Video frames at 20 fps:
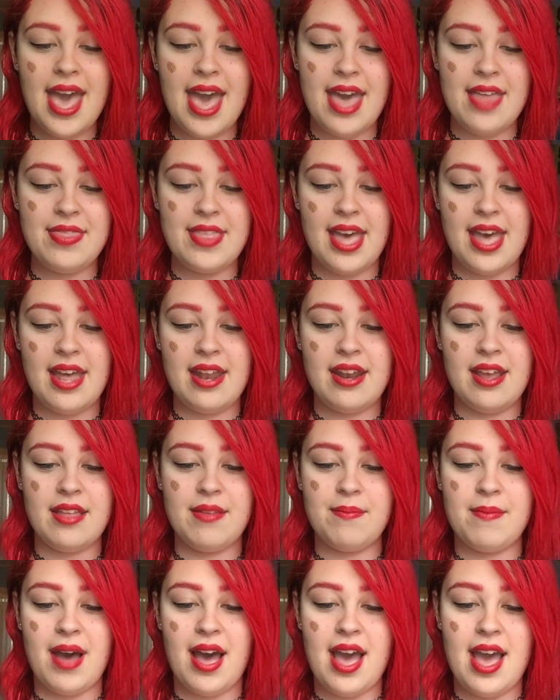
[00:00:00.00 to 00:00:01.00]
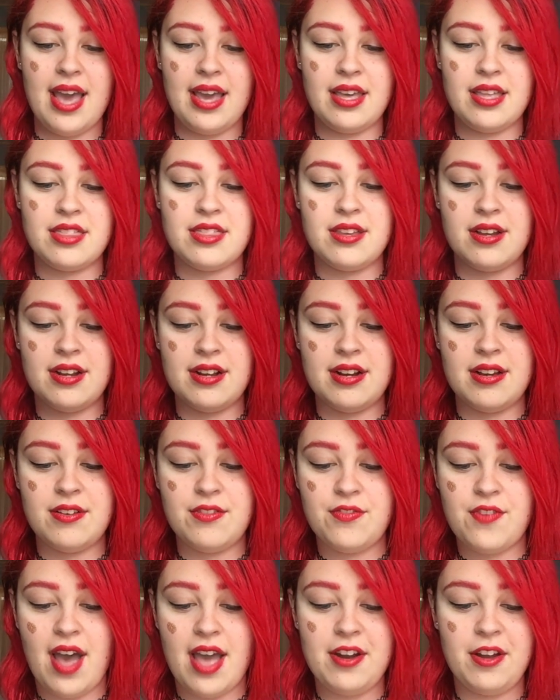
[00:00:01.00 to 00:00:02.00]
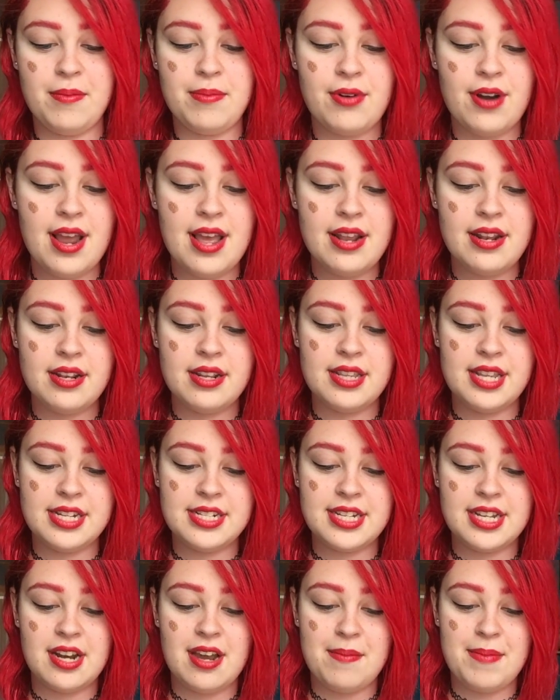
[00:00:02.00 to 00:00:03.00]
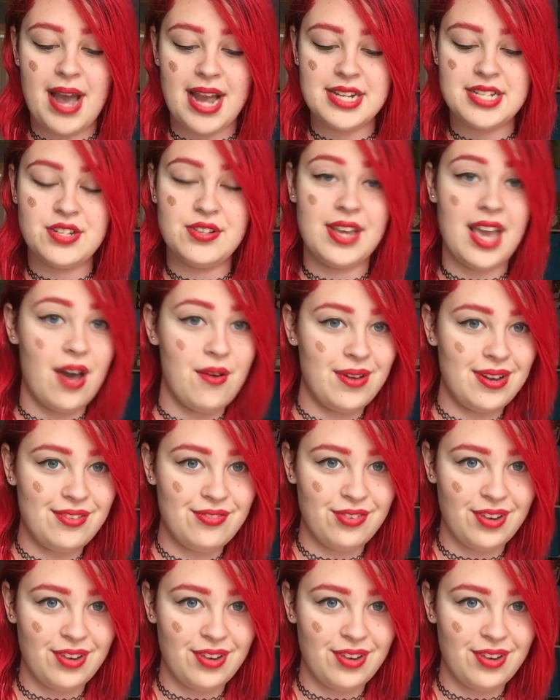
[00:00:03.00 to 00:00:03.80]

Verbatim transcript: And then my third and final print, they did a buy two, get one